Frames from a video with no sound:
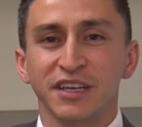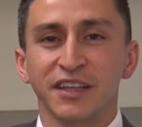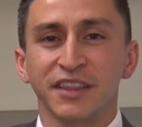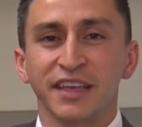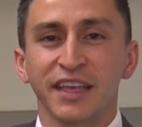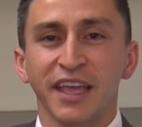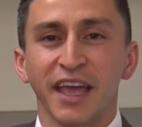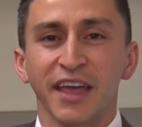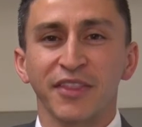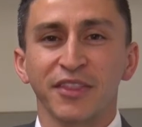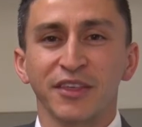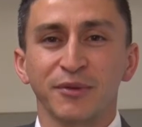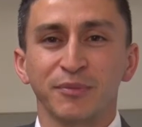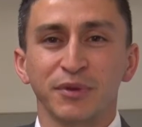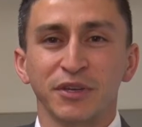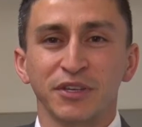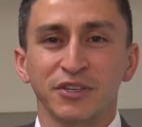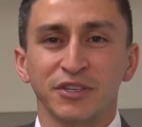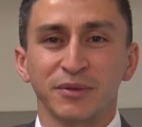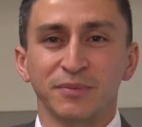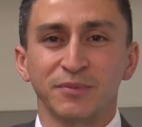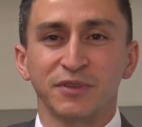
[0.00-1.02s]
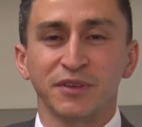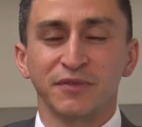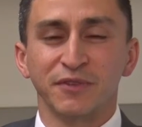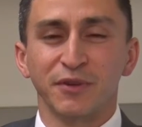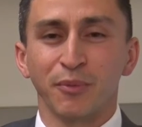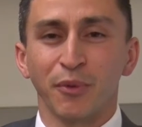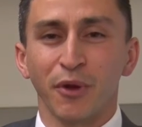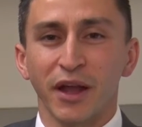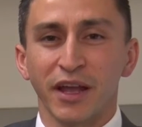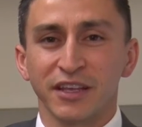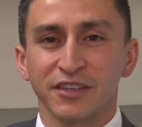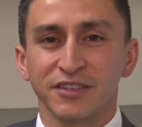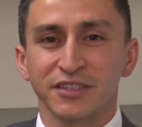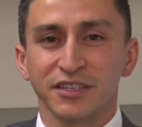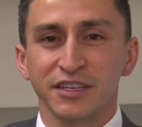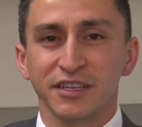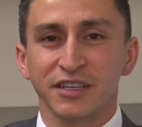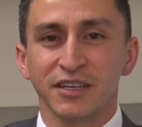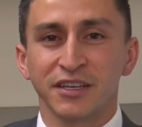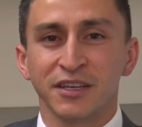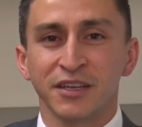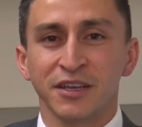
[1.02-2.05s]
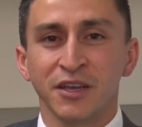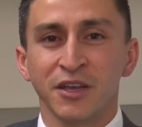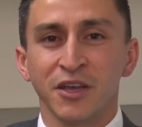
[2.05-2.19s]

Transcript: of the Catholic bishops of Nebraska.